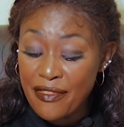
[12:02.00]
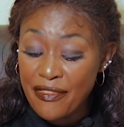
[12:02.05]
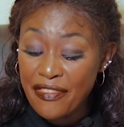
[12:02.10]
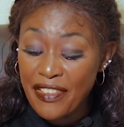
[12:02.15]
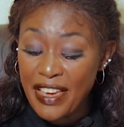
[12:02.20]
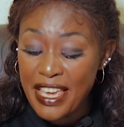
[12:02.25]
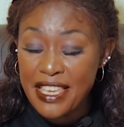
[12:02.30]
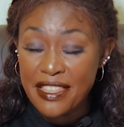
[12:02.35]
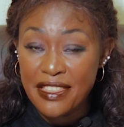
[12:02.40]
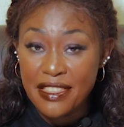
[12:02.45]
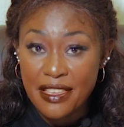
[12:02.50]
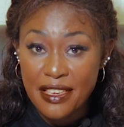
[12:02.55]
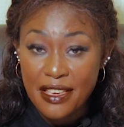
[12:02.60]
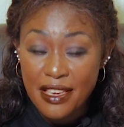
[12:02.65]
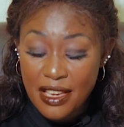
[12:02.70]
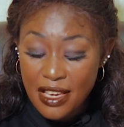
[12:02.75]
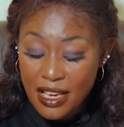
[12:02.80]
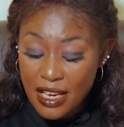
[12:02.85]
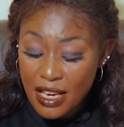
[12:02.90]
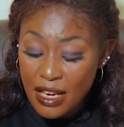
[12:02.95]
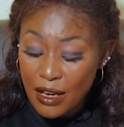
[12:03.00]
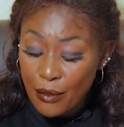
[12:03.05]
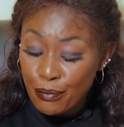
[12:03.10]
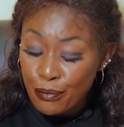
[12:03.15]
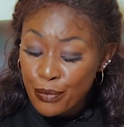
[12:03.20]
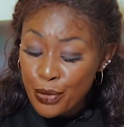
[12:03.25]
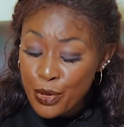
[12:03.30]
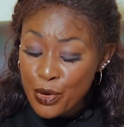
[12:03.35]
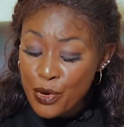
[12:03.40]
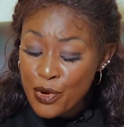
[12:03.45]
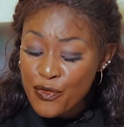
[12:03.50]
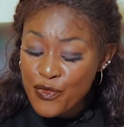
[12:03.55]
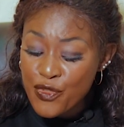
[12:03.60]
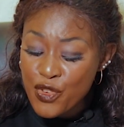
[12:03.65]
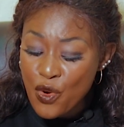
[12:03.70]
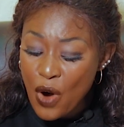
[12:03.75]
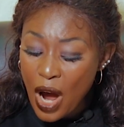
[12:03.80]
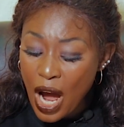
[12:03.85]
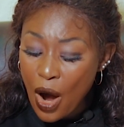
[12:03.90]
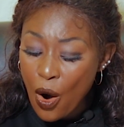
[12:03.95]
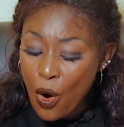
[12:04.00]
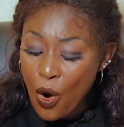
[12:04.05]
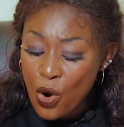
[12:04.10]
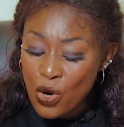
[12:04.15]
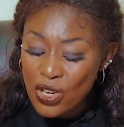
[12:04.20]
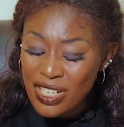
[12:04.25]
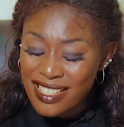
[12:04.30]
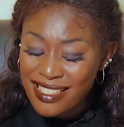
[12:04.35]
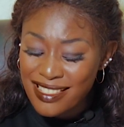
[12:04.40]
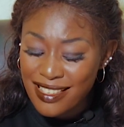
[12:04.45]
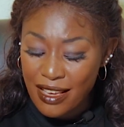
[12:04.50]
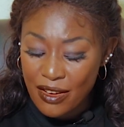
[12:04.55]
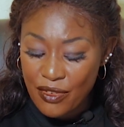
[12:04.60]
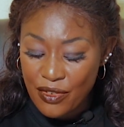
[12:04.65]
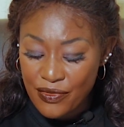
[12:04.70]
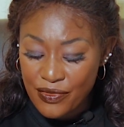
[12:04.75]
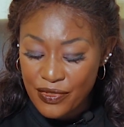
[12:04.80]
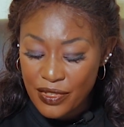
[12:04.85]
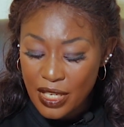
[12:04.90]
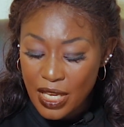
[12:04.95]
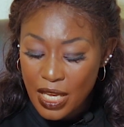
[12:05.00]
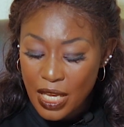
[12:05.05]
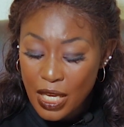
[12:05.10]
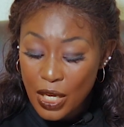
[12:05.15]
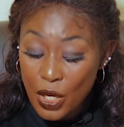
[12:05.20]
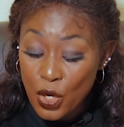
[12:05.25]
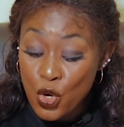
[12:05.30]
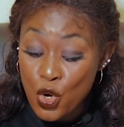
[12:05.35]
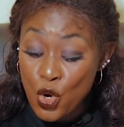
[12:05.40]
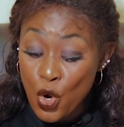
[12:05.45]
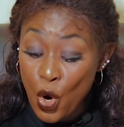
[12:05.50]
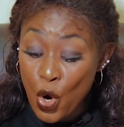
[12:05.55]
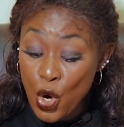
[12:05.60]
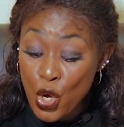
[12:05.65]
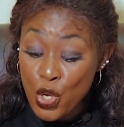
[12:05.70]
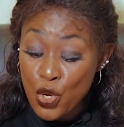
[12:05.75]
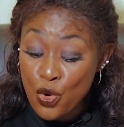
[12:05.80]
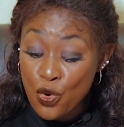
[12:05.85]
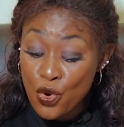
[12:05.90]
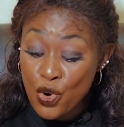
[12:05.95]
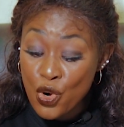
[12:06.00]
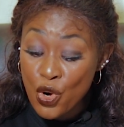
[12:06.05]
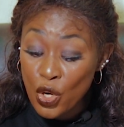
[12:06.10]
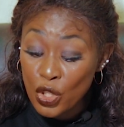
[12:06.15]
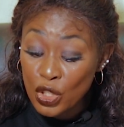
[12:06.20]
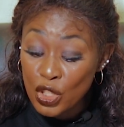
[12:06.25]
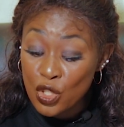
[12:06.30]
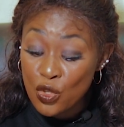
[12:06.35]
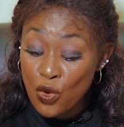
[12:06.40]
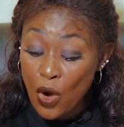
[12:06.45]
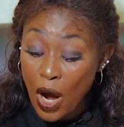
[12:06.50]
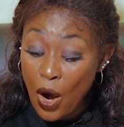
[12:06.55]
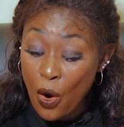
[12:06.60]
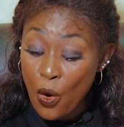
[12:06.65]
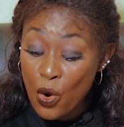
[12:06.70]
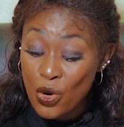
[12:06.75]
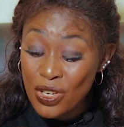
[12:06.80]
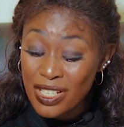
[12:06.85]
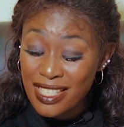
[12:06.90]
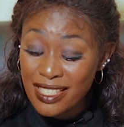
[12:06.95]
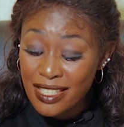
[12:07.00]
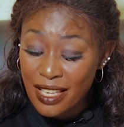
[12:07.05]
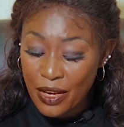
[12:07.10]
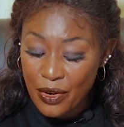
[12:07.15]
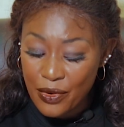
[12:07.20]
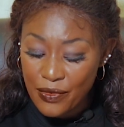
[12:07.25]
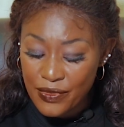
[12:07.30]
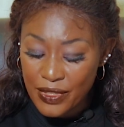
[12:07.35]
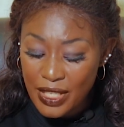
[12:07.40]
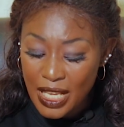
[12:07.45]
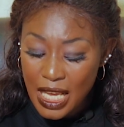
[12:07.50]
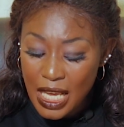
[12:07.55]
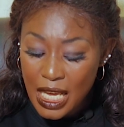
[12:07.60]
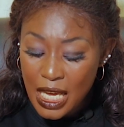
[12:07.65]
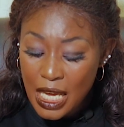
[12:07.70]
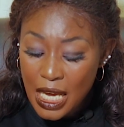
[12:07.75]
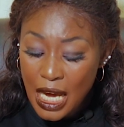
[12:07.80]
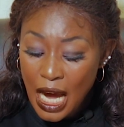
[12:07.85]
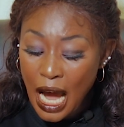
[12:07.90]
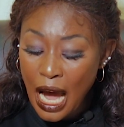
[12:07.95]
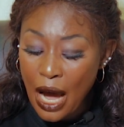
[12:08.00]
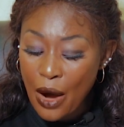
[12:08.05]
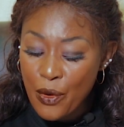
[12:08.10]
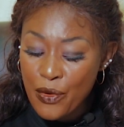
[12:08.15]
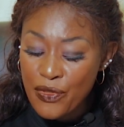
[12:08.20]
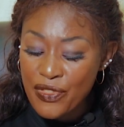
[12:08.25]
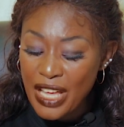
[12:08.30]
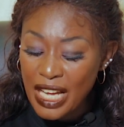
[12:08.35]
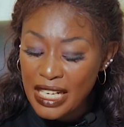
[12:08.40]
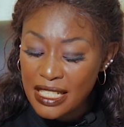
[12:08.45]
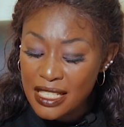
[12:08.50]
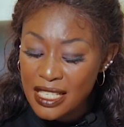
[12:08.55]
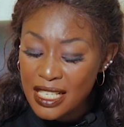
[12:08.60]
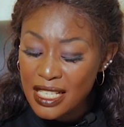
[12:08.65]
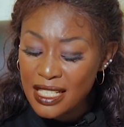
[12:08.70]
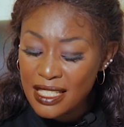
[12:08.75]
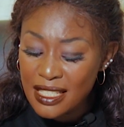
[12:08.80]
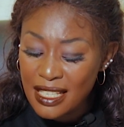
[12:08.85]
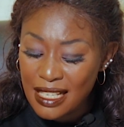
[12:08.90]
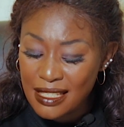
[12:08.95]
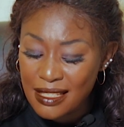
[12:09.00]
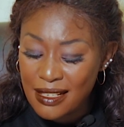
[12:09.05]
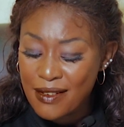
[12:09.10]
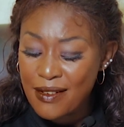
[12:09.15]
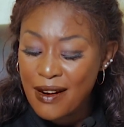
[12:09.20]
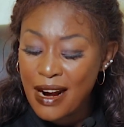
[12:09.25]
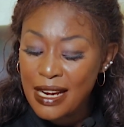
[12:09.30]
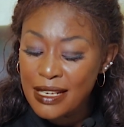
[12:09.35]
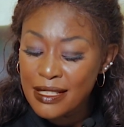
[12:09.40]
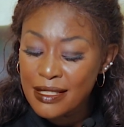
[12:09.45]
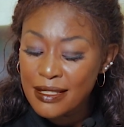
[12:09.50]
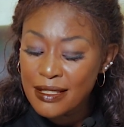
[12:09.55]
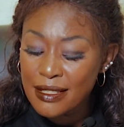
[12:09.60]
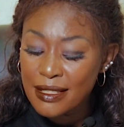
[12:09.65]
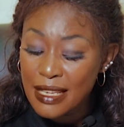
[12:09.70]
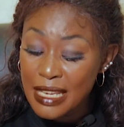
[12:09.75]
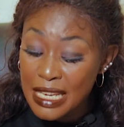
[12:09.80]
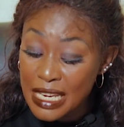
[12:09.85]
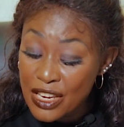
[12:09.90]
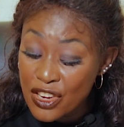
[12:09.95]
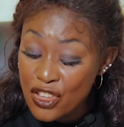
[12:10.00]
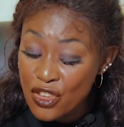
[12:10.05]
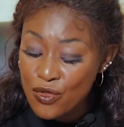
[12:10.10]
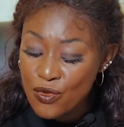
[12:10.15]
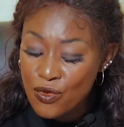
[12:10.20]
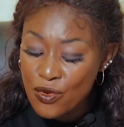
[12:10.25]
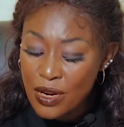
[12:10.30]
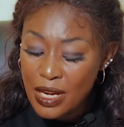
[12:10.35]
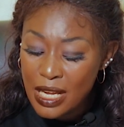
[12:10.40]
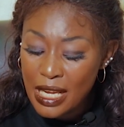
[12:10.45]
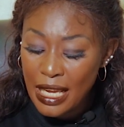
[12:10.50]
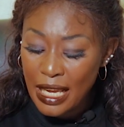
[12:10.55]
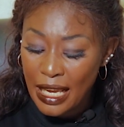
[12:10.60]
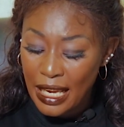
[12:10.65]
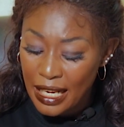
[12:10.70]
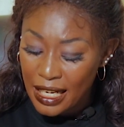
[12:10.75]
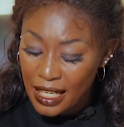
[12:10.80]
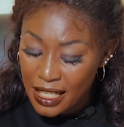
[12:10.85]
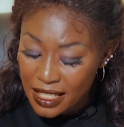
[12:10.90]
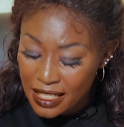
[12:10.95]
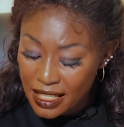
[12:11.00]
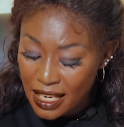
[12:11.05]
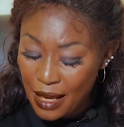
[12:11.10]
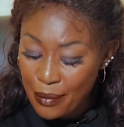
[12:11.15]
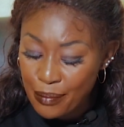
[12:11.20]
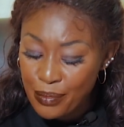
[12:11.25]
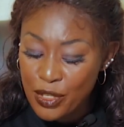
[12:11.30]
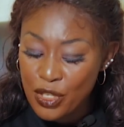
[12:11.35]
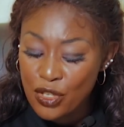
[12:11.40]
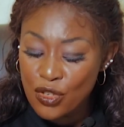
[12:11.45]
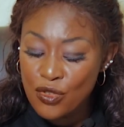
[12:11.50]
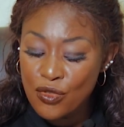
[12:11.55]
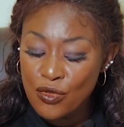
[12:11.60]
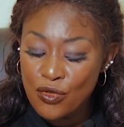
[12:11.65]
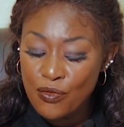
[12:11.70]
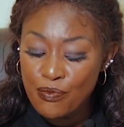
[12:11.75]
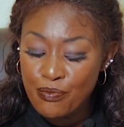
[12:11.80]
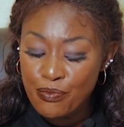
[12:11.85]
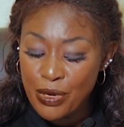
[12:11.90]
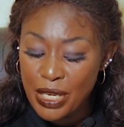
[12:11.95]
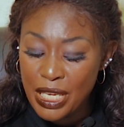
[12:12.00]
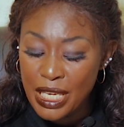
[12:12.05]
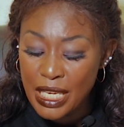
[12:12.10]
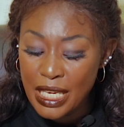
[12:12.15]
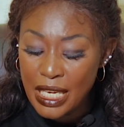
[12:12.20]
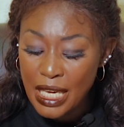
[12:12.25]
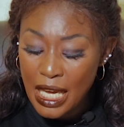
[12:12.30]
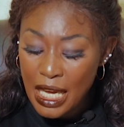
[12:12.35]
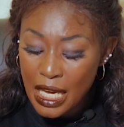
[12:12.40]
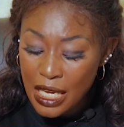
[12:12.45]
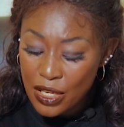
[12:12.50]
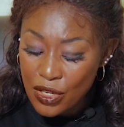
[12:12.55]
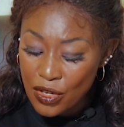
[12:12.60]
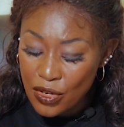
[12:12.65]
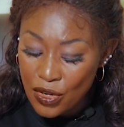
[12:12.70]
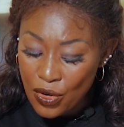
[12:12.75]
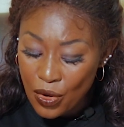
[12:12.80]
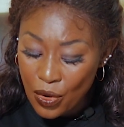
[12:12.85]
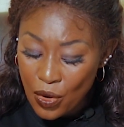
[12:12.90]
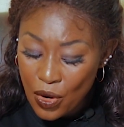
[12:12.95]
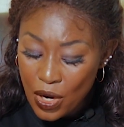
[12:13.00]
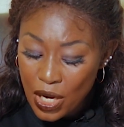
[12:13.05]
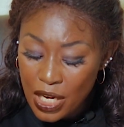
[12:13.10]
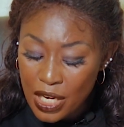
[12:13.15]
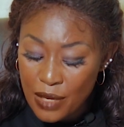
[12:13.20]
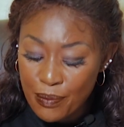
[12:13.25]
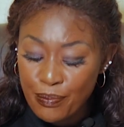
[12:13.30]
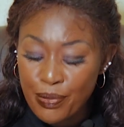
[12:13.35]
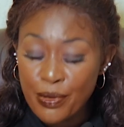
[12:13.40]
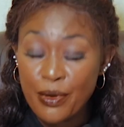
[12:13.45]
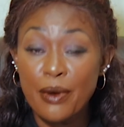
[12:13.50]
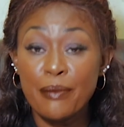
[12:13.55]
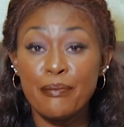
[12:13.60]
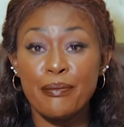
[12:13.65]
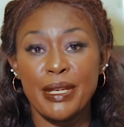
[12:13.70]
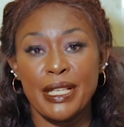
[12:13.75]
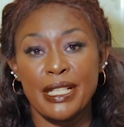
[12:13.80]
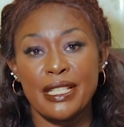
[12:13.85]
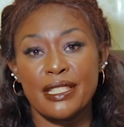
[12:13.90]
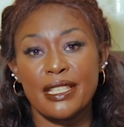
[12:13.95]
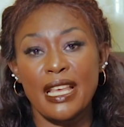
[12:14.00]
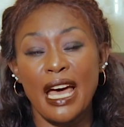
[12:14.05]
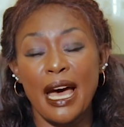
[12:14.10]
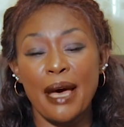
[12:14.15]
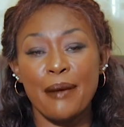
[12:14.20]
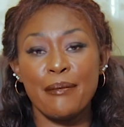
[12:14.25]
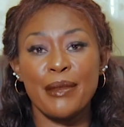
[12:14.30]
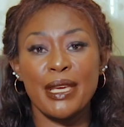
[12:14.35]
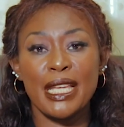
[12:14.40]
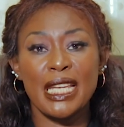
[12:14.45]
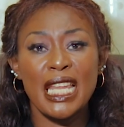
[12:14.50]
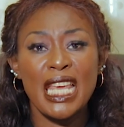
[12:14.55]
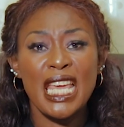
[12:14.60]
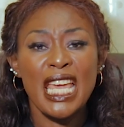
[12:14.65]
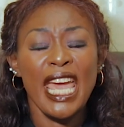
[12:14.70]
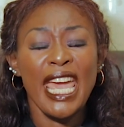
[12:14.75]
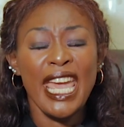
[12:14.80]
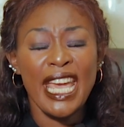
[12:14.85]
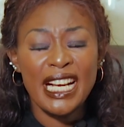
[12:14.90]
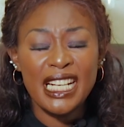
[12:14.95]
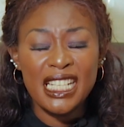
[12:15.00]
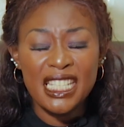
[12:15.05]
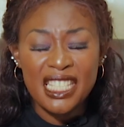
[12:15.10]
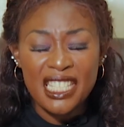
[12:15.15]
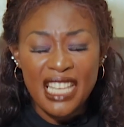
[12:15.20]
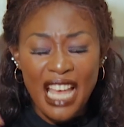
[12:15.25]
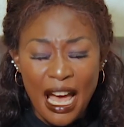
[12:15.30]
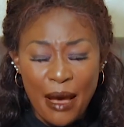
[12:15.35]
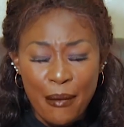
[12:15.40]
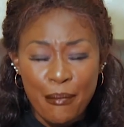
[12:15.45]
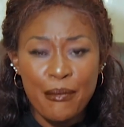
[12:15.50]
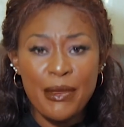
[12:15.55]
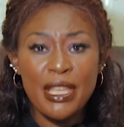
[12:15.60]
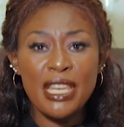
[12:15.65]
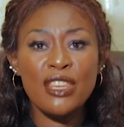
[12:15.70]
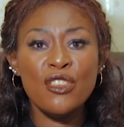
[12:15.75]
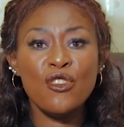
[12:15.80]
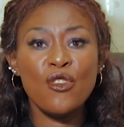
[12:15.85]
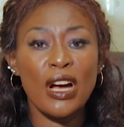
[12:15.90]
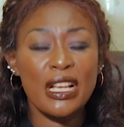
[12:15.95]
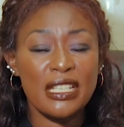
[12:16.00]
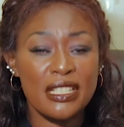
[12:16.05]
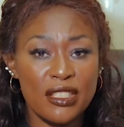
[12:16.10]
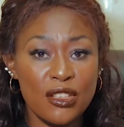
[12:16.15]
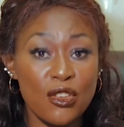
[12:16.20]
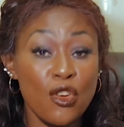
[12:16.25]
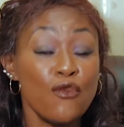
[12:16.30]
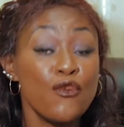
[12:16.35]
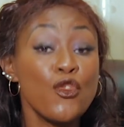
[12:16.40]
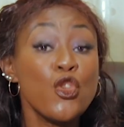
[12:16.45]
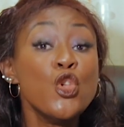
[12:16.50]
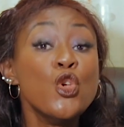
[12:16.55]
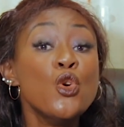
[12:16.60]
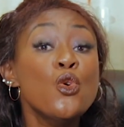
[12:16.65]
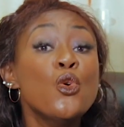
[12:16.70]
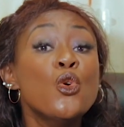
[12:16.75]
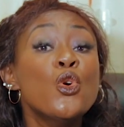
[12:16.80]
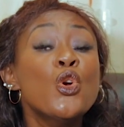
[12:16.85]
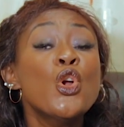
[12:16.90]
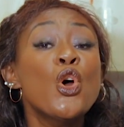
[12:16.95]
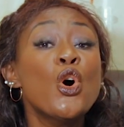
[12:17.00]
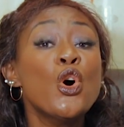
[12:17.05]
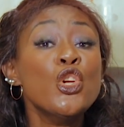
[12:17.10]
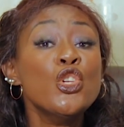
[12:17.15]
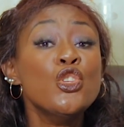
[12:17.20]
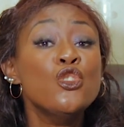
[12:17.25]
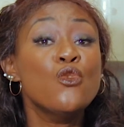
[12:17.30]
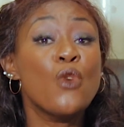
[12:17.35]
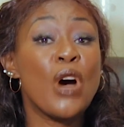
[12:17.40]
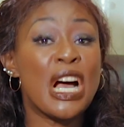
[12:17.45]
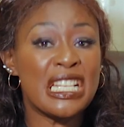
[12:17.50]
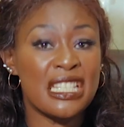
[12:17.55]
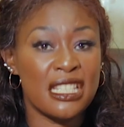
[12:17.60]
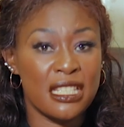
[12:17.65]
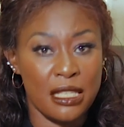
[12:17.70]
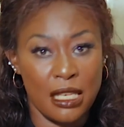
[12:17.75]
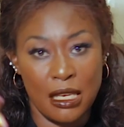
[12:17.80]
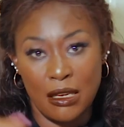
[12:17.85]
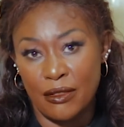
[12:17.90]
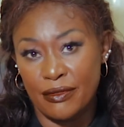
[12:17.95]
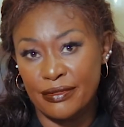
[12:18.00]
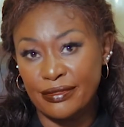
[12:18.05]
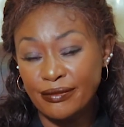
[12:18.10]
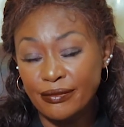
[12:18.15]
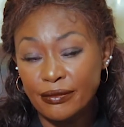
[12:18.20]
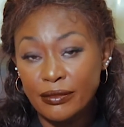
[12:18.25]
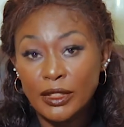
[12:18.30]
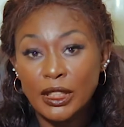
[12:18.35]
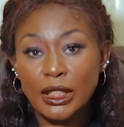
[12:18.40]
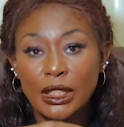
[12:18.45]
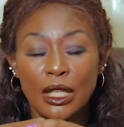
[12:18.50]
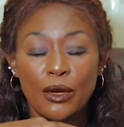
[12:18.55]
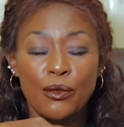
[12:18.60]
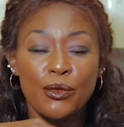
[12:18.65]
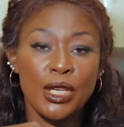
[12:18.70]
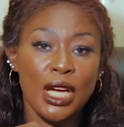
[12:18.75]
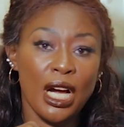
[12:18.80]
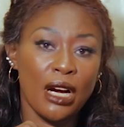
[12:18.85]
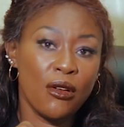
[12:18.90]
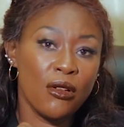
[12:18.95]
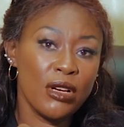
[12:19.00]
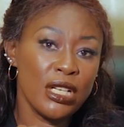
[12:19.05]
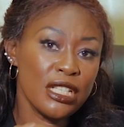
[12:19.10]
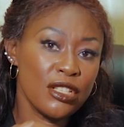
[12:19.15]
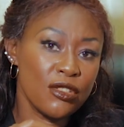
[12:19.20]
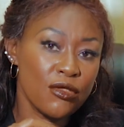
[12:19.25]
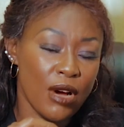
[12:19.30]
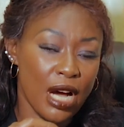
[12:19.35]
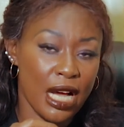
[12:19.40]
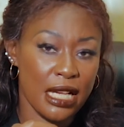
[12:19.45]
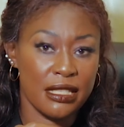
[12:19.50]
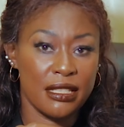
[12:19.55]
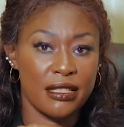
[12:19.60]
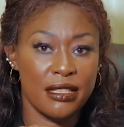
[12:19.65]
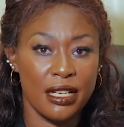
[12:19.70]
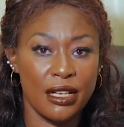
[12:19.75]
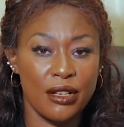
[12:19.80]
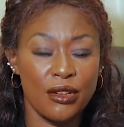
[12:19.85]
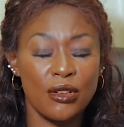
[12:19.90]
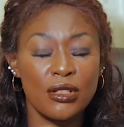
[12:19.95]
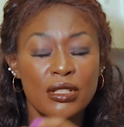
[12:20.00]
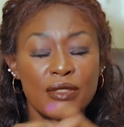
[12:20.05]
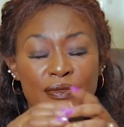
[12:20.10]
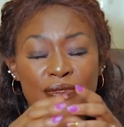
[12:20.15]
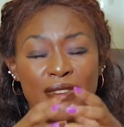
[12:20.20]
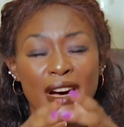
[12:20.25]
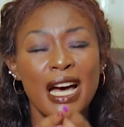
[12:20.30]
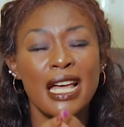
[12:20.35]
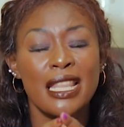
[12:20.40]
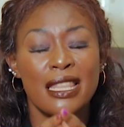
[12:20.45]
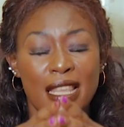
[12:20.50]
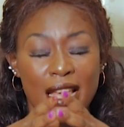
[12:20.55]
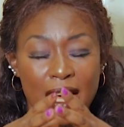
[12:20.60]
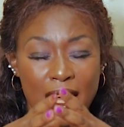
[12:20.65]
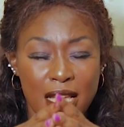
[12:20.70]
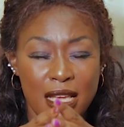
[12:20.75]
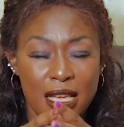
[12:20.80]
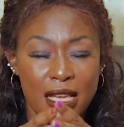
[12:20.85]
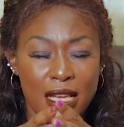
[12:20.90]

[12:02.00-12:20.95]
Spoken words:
faith. Prove your own selves. Know you not your own selves, how that Jesus Christ in you, except you be, you know, reprobates. Amen. Examine yourself. You know yourself. We are going to ask the Lord, Father,